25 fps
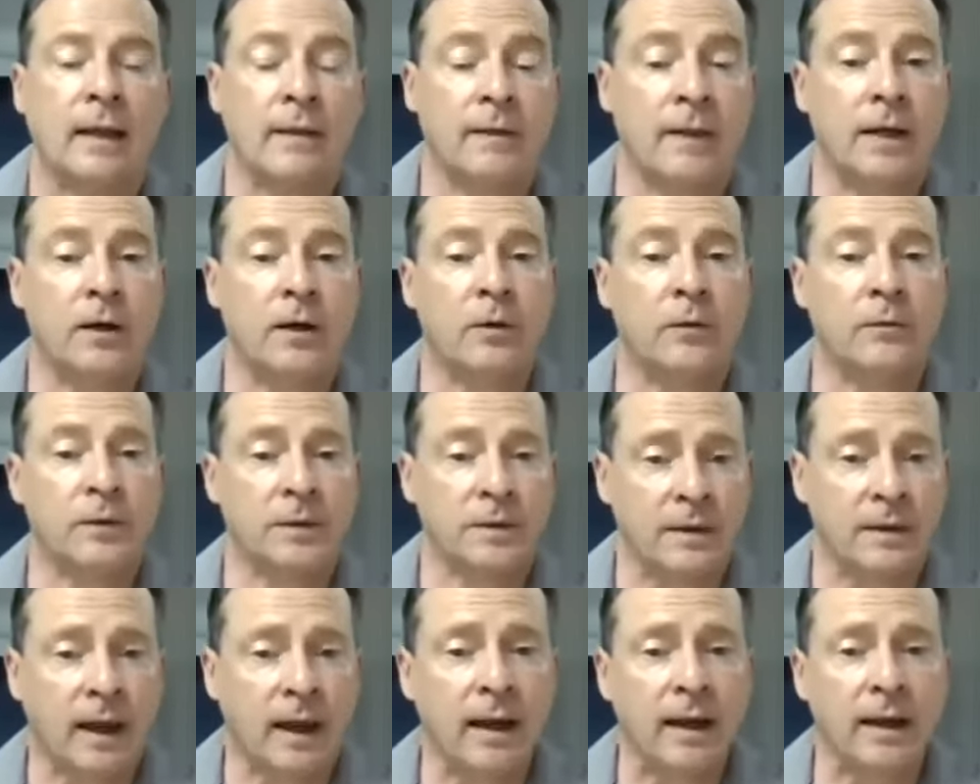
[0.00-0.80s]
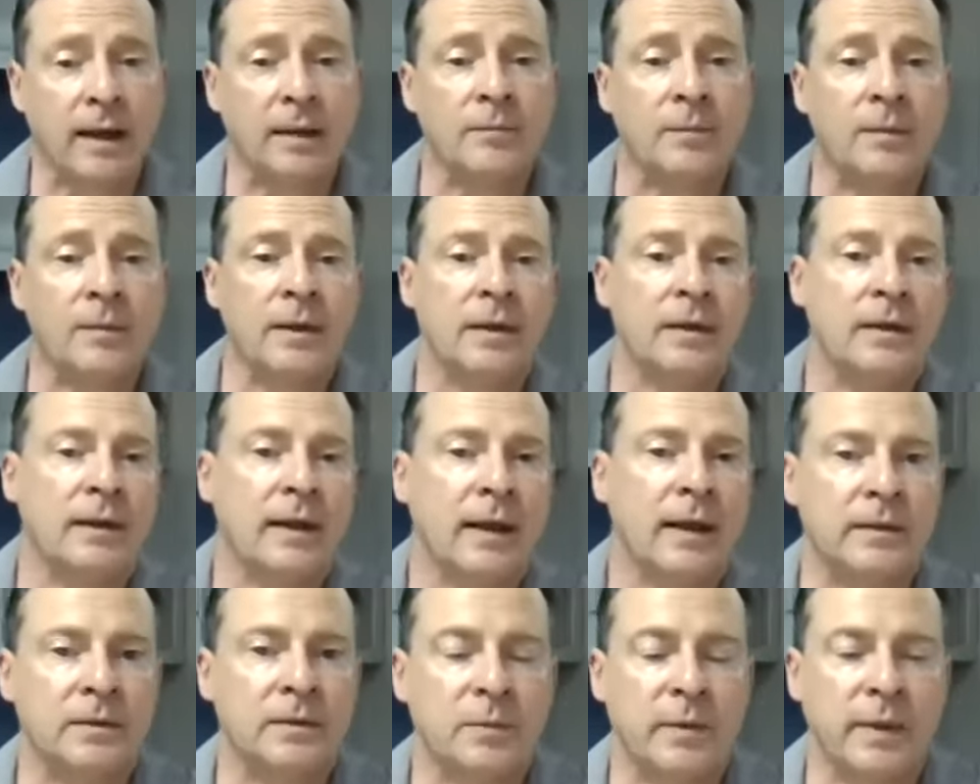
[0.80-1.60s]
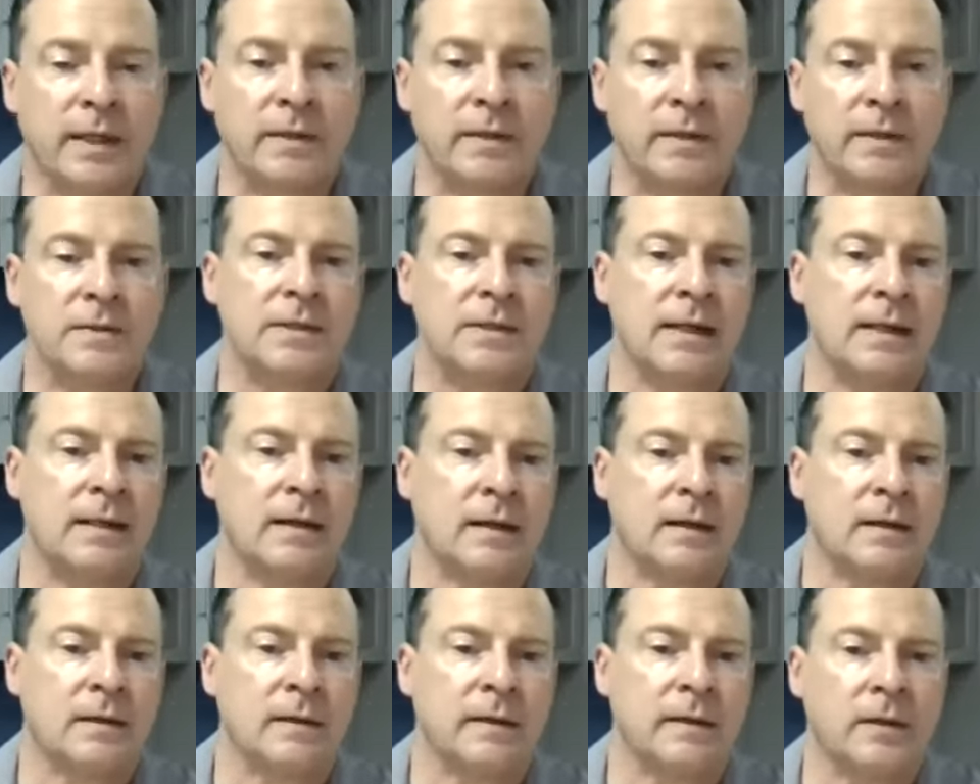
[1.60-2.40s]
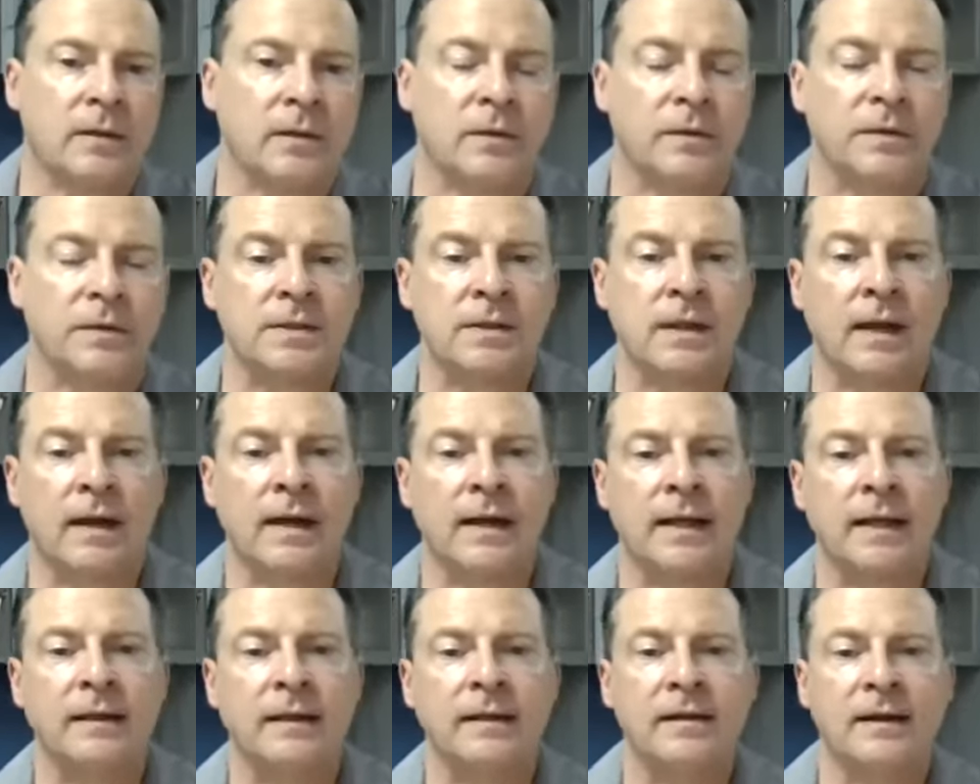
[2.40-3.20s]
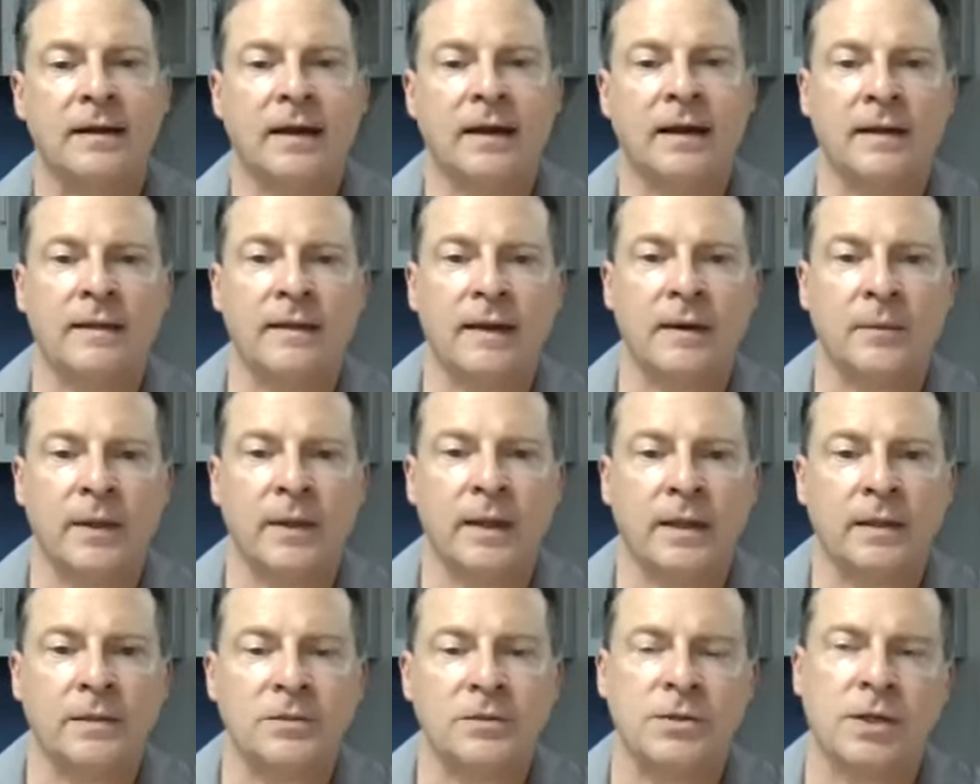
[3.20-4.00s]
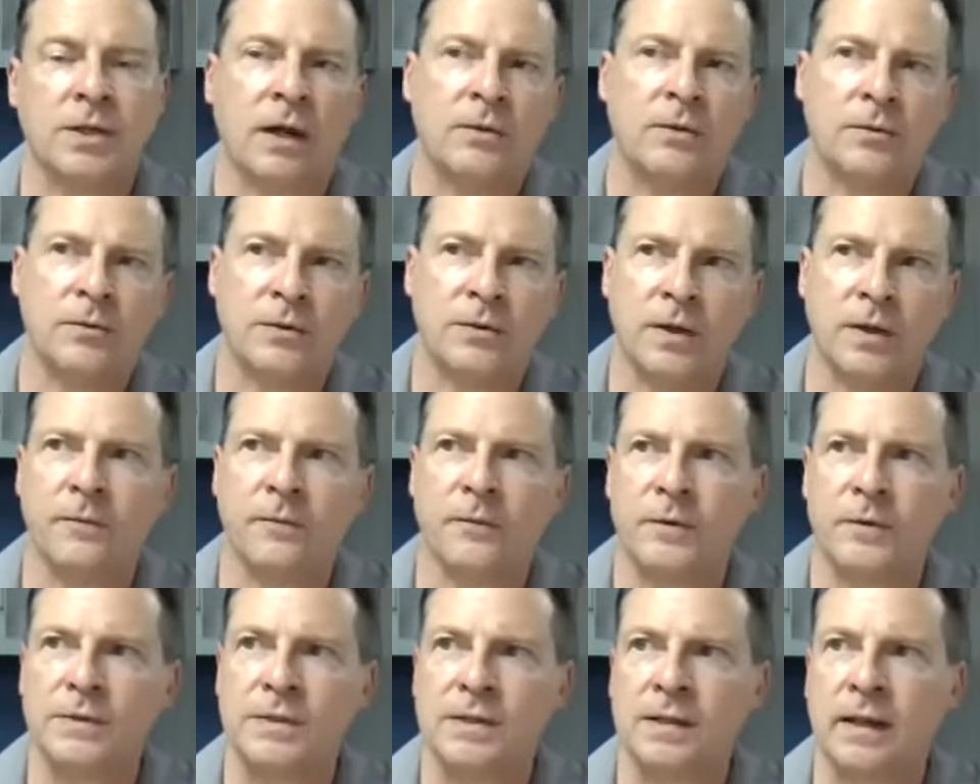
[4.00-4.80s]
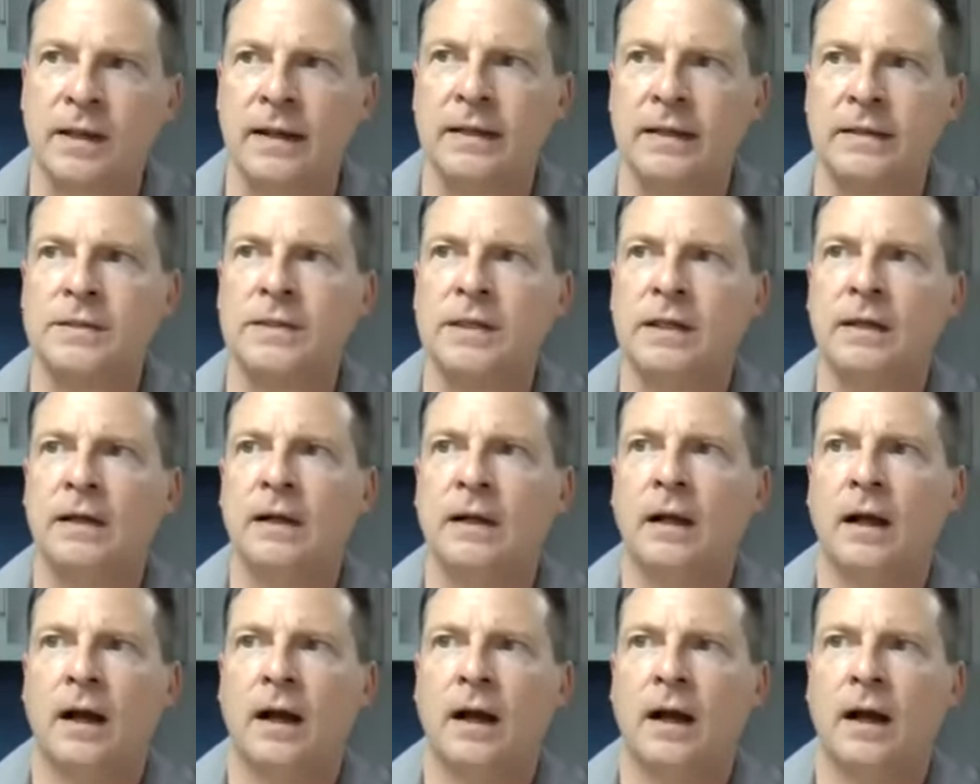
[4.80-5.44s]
And then over time, as we can see in a clinical study that we can show, 2 different studies,